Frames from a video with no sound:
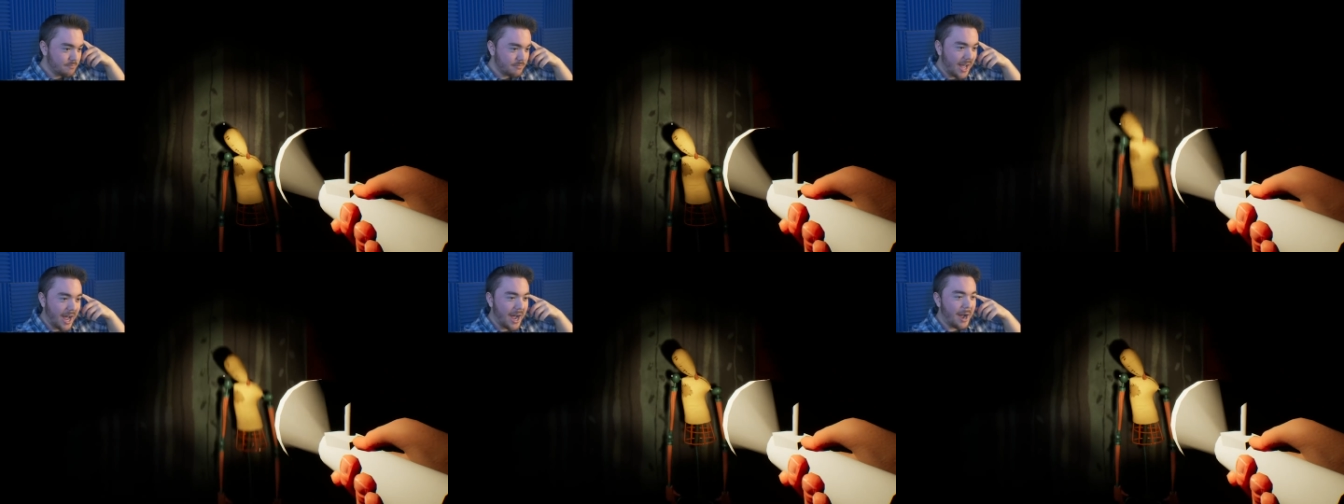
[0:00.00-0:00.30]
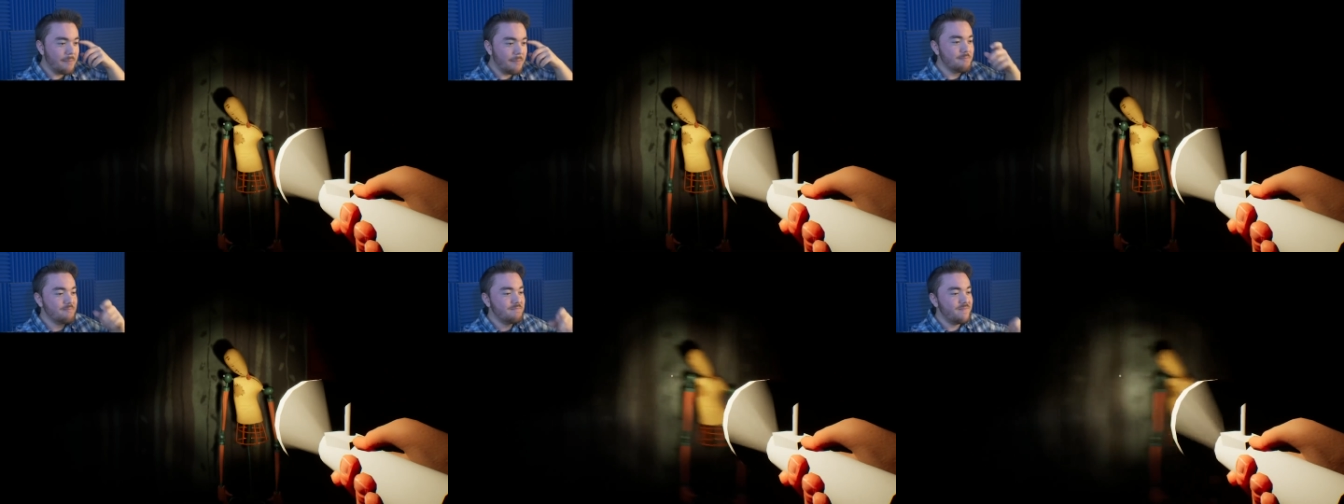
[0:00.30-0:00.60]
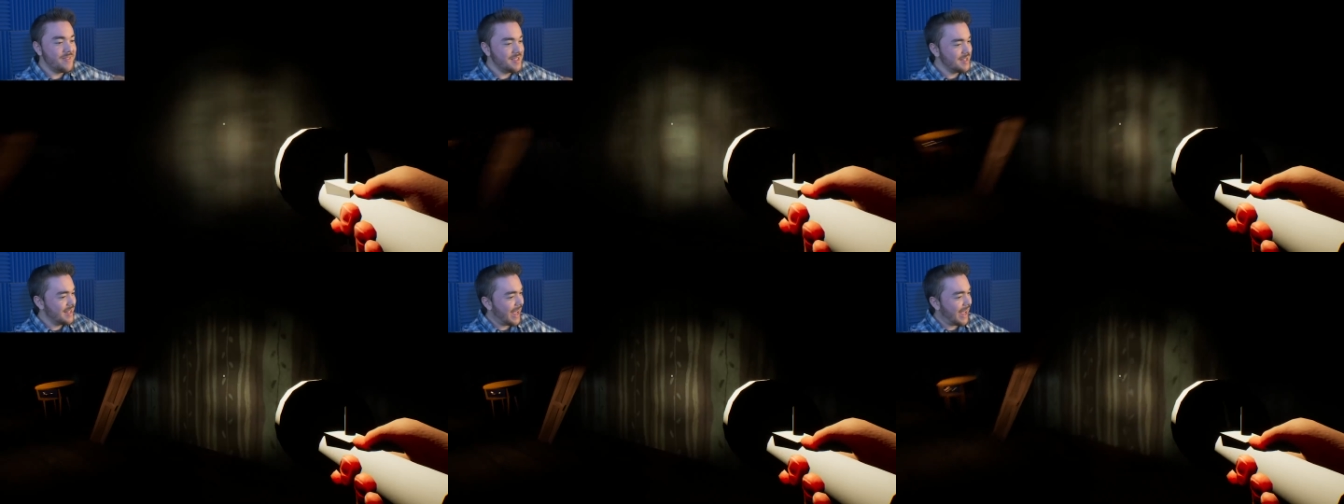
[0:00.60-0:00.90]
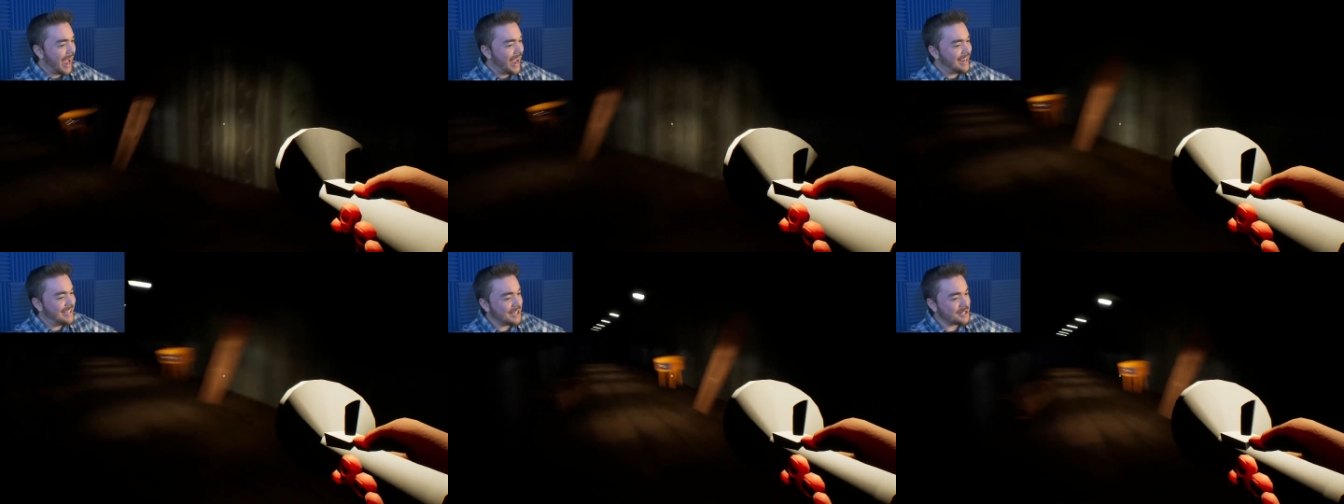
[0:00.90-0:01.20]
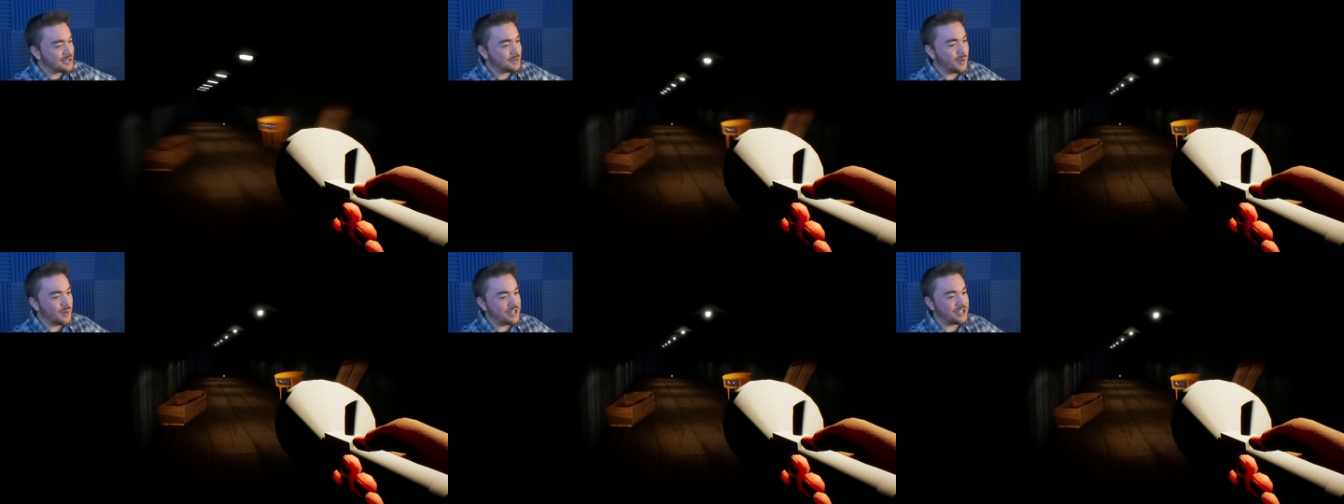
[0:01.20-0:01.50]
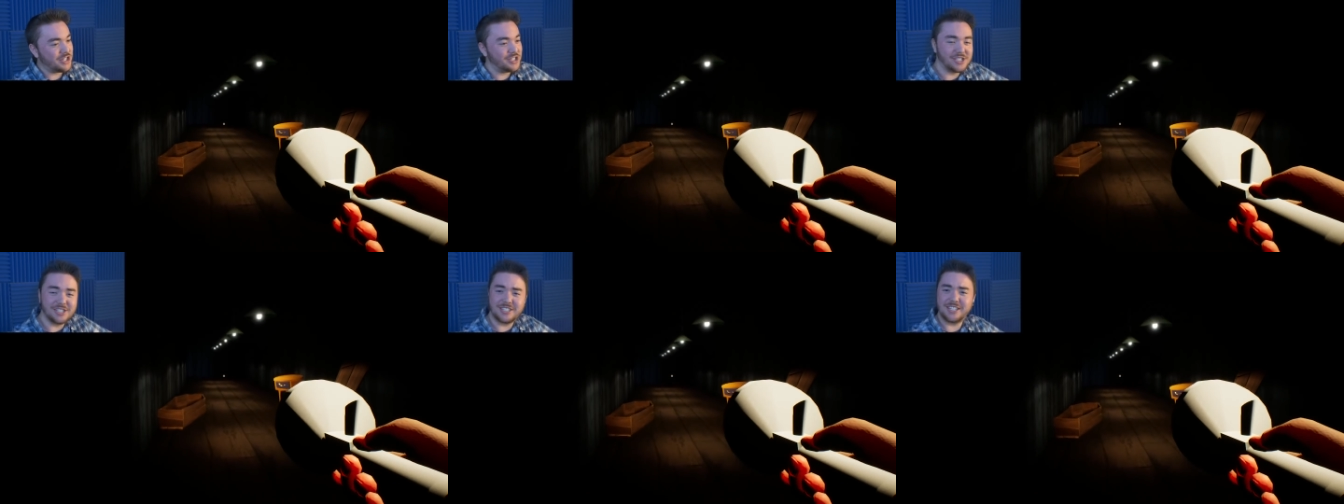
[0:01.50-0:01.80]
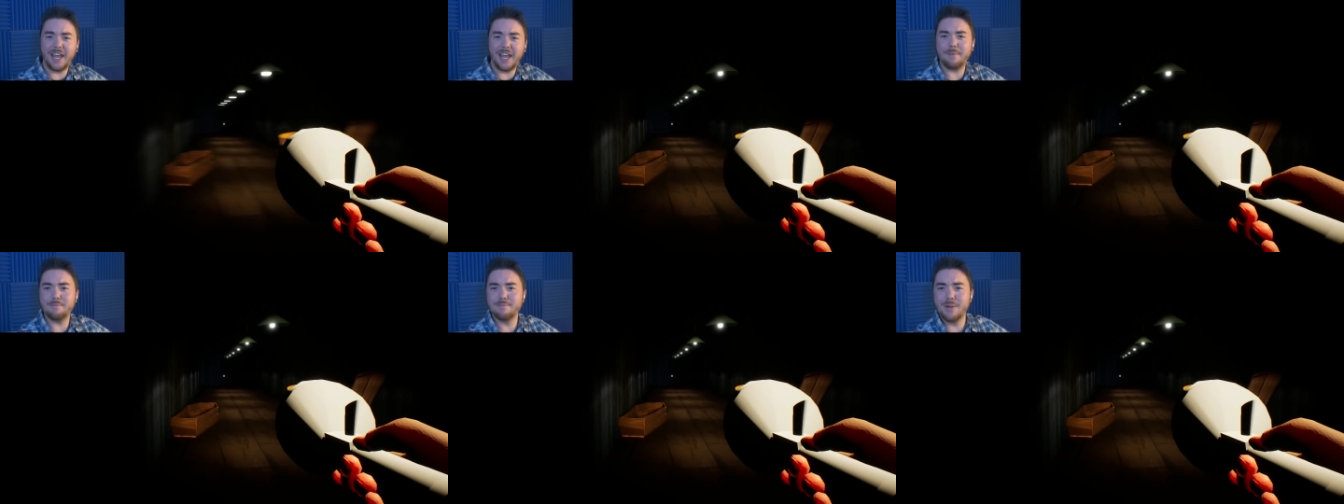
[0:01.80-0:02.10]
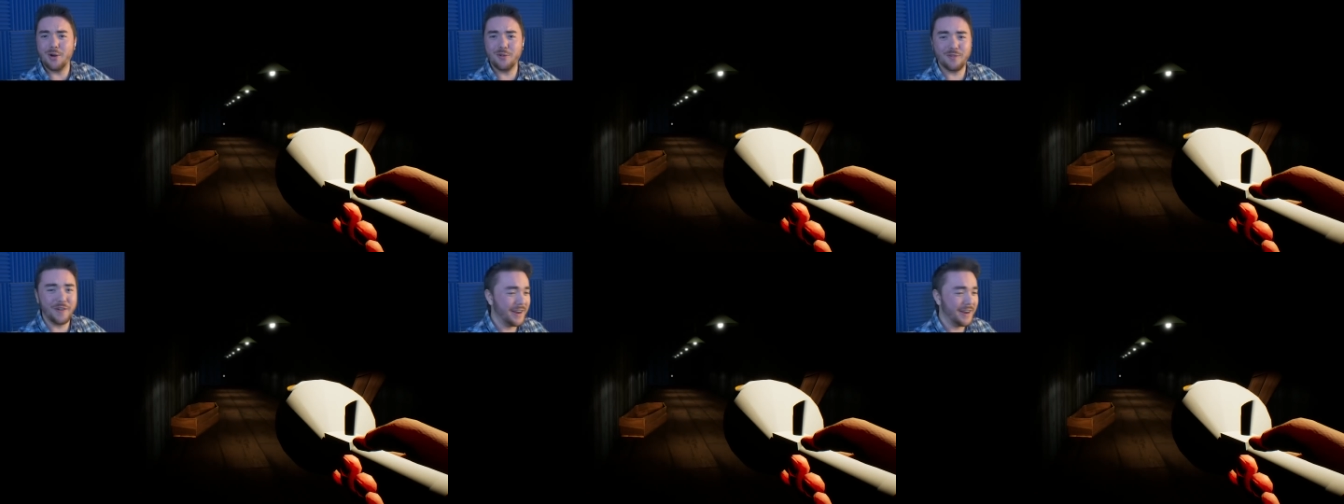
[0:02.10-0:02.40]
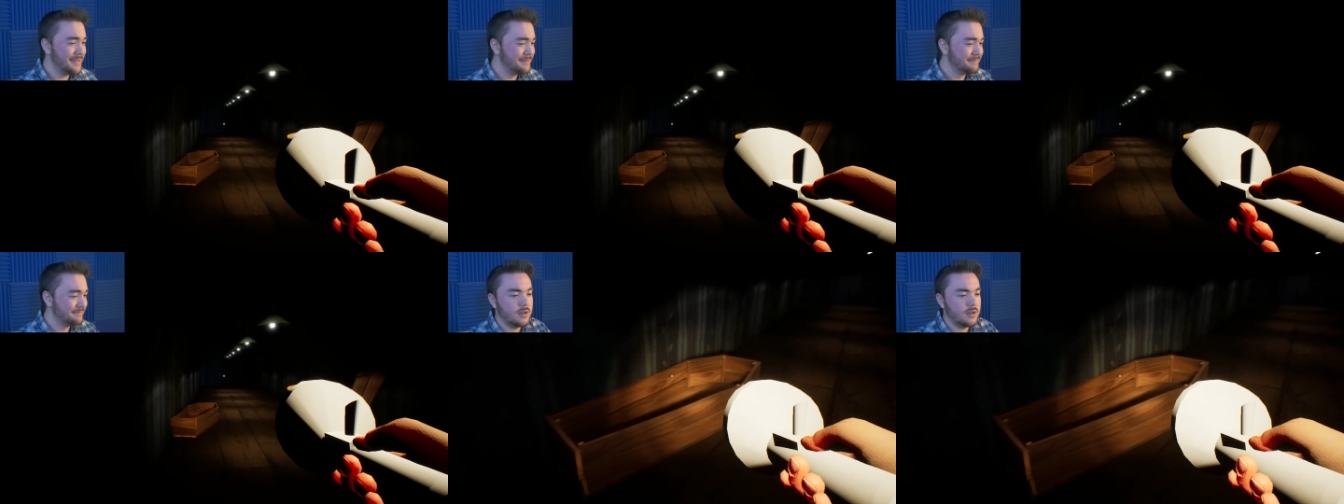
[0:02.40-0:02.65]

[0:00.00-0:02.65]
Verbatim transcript: Um, I guess we should just keep moving.